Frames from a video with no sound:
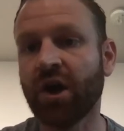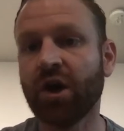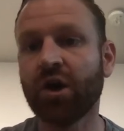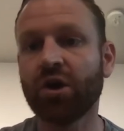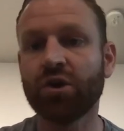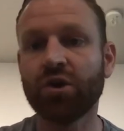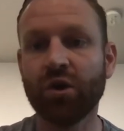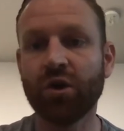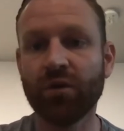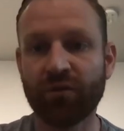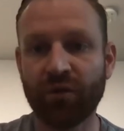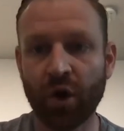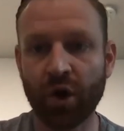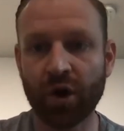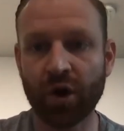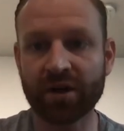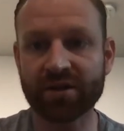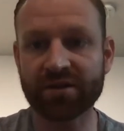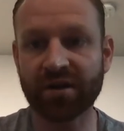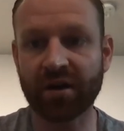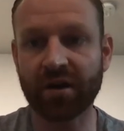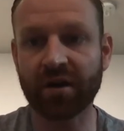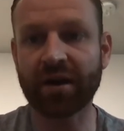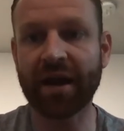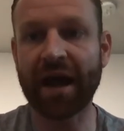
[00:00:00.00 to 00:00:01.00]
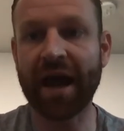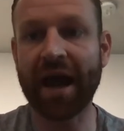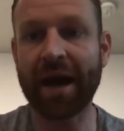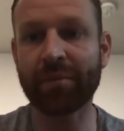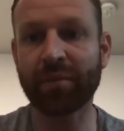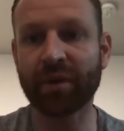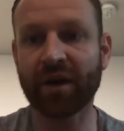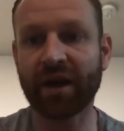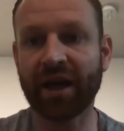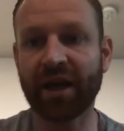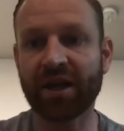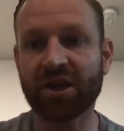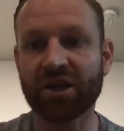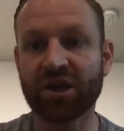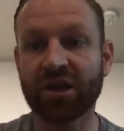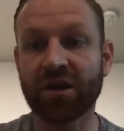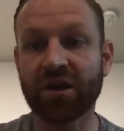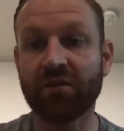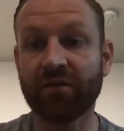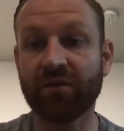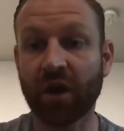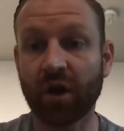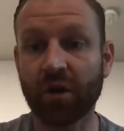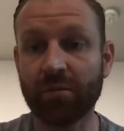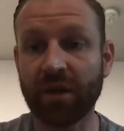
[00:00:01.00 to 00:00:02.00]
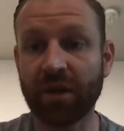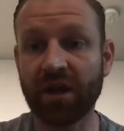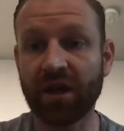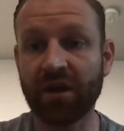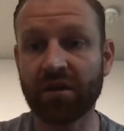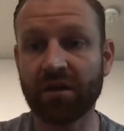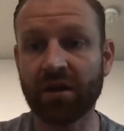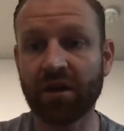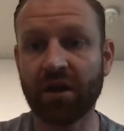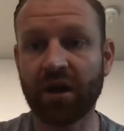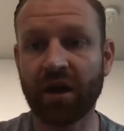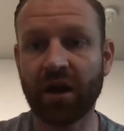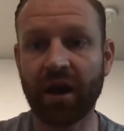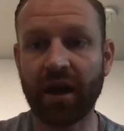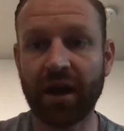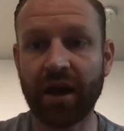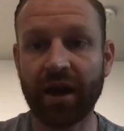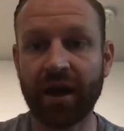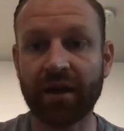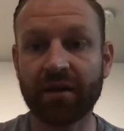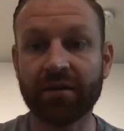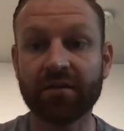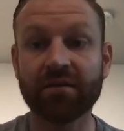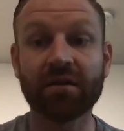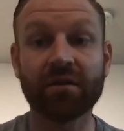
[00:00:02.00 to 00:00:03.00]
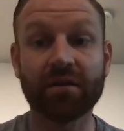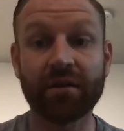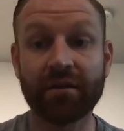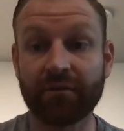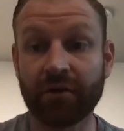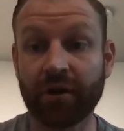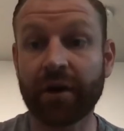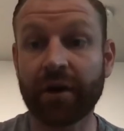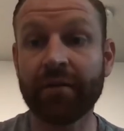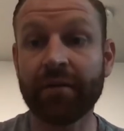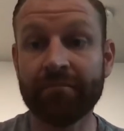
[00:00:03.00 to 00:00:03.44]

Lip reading: You focus on application development and delivery.